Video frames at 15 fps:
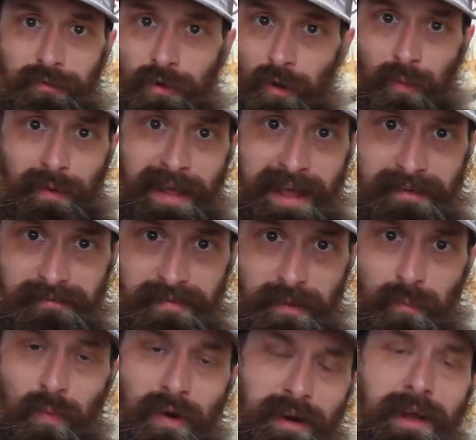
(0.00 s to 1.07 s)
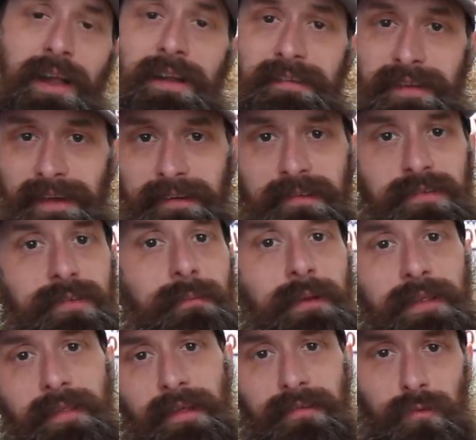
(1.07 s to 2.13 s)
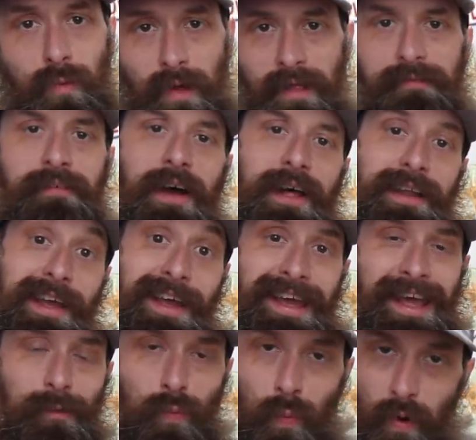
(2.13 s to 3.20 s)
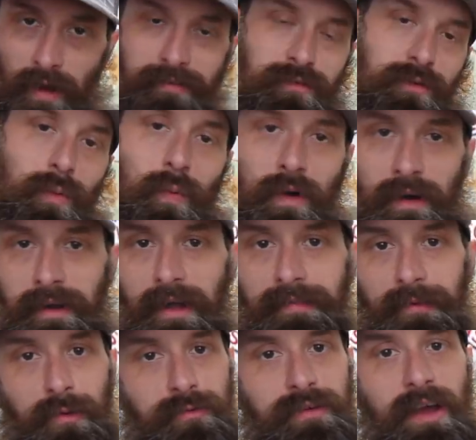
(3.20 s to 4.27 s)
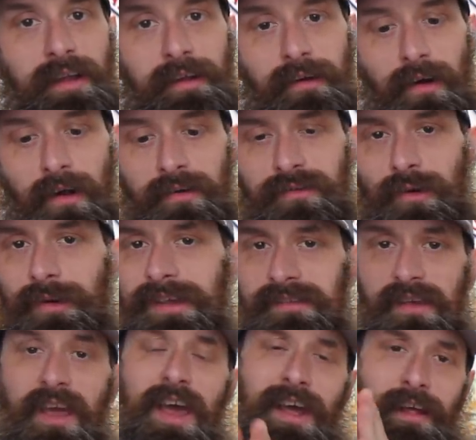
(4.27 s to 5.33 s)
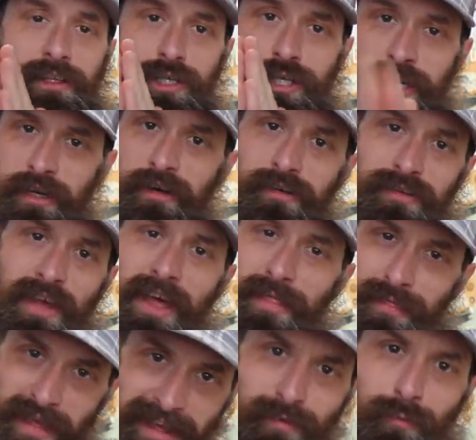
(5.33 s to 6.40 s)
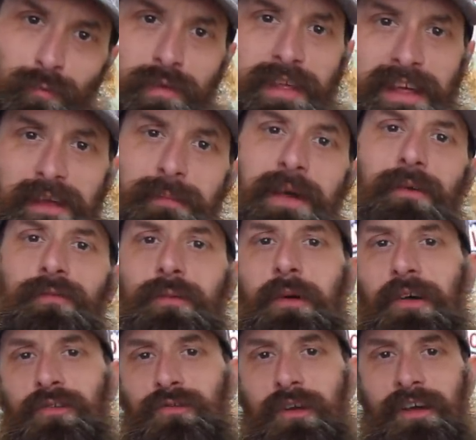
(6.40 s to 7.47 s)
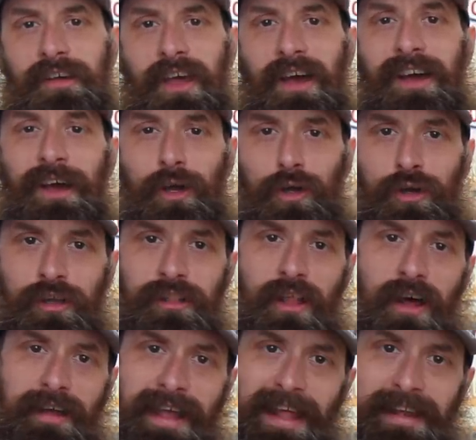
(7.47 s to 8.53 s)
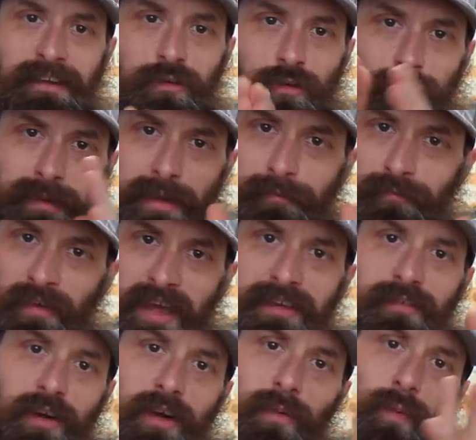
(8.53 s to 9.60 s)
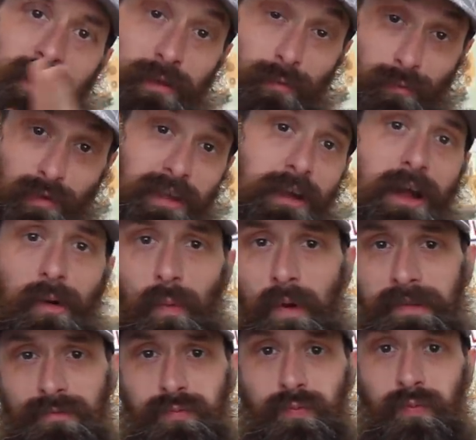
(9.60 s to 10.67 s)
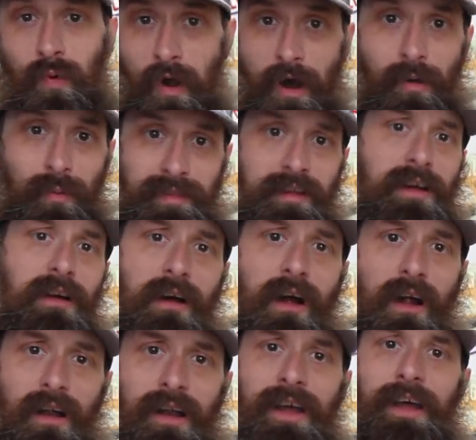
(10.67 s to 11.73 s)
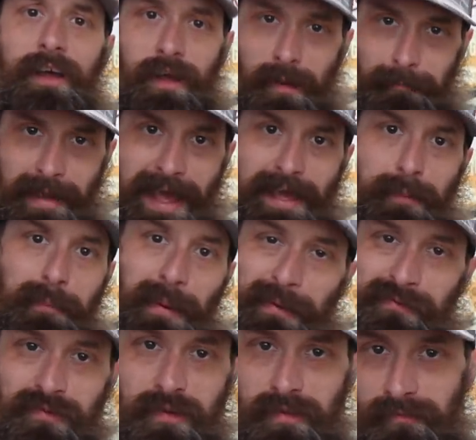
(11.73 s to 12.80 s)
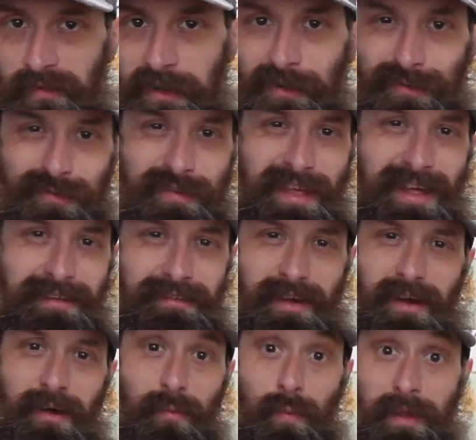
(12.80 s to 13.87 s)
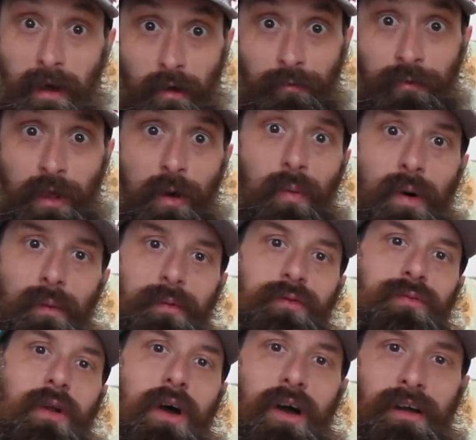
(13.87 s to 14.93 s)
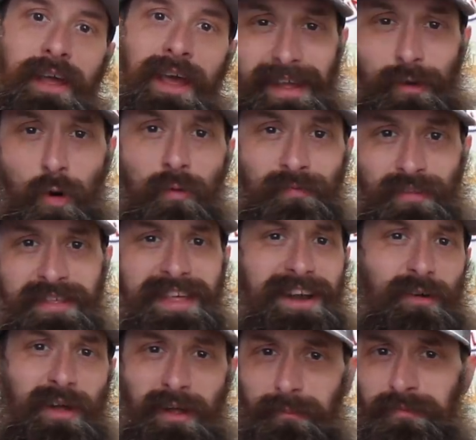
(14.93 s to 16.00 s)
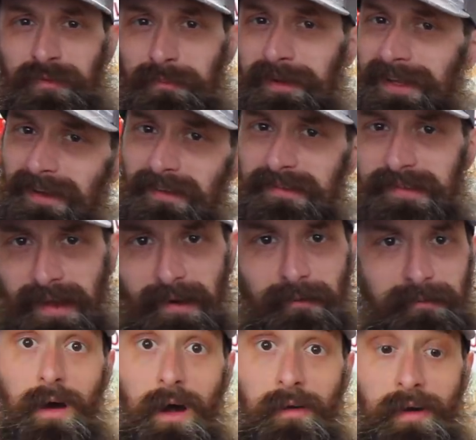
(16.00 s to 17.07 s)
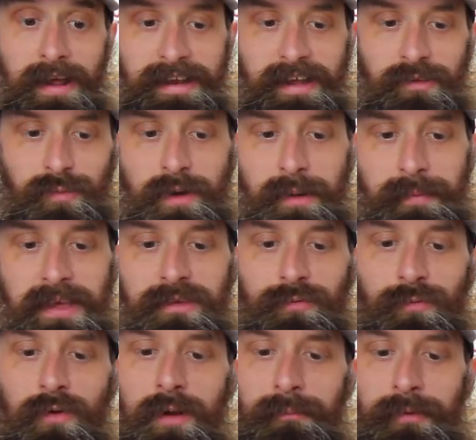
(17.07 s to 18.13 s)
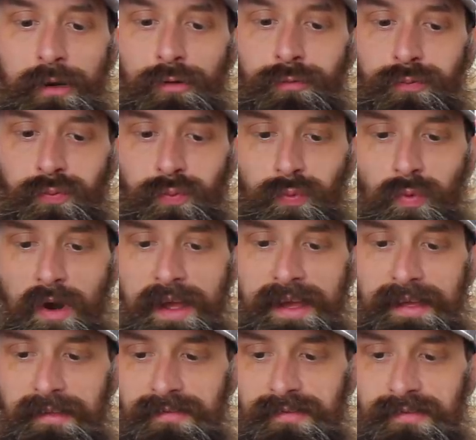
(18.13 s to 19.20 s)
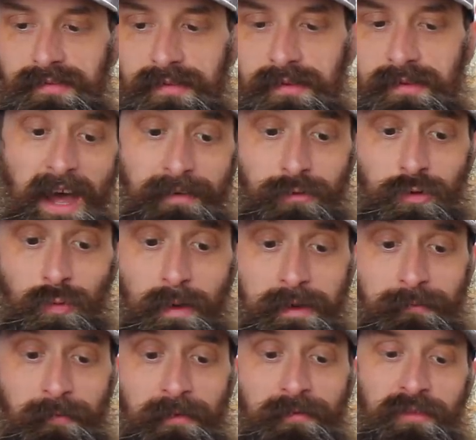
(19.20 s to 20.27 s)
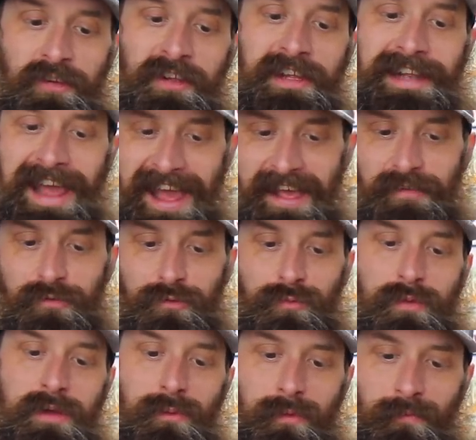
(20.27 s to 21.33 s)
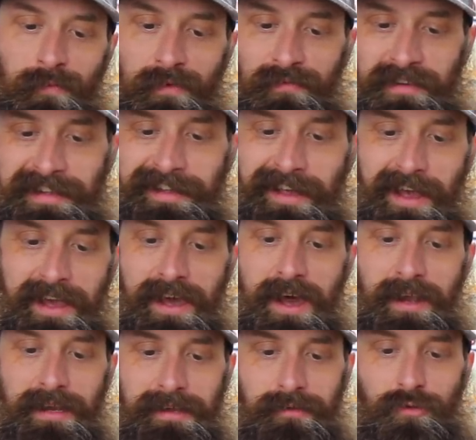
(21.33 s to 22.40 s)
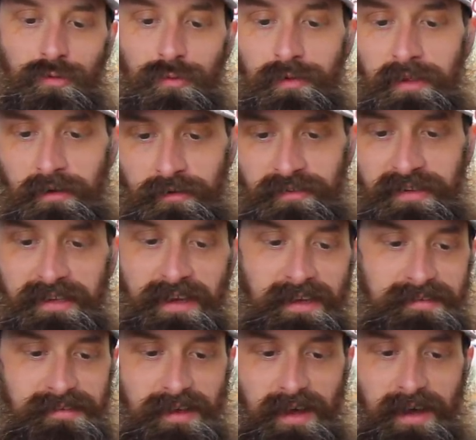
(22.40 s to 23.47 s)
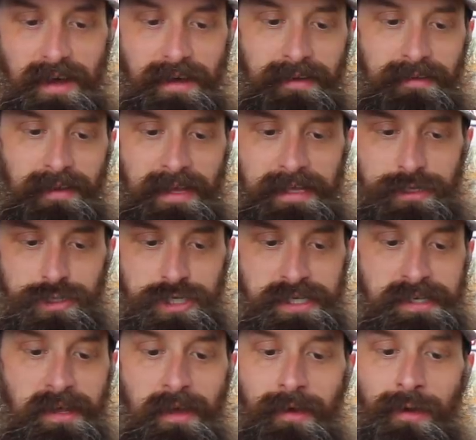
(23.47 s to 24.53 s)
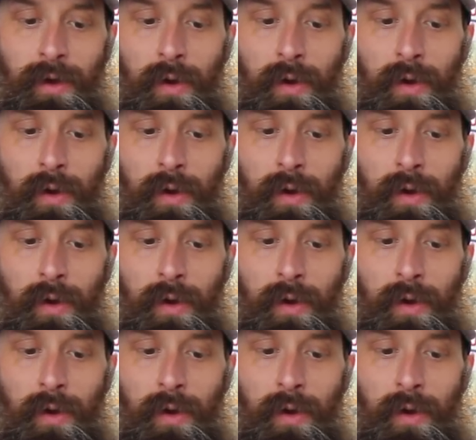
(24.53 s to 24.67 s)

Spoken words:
Don't have them work on it. Take it to somebody that's qualified and wants to work on those kind of cars. So Izzy, cheers. Thanks for the email from Australia. Good luck. And do me a favor, when you figure out what's wrong with the car, come back and post it in the video so that we all know what was wrong. And hopefully that'll help somebody else out. All right, next one up is from Chris. I have a 2015 S3 with 50K on it, 2-liter TSI engine.